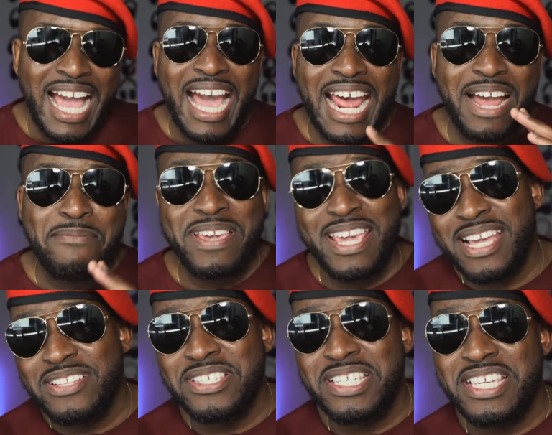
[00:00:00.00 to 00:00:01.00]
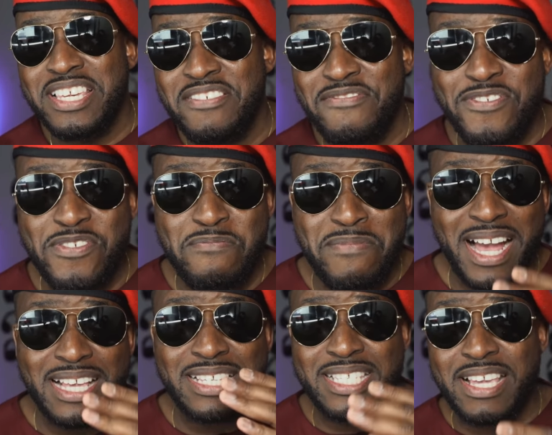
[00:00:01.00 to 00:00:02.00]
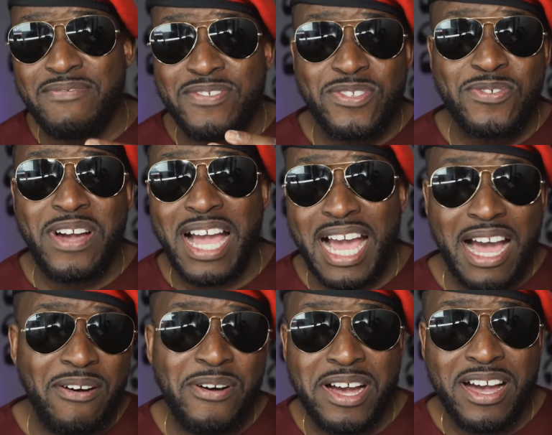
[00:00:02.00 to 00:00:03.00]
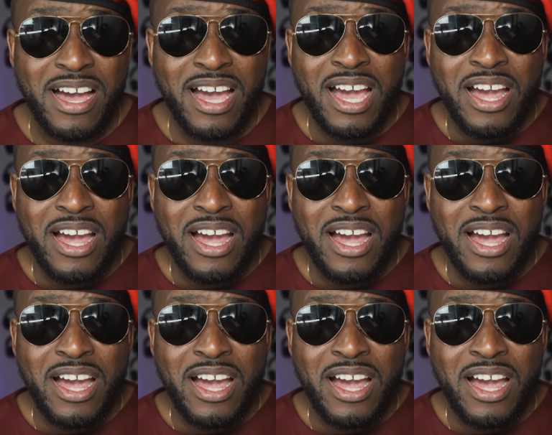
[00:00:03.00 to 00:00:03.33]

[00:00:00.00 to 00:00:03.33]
and I'm here to give you my 72 hour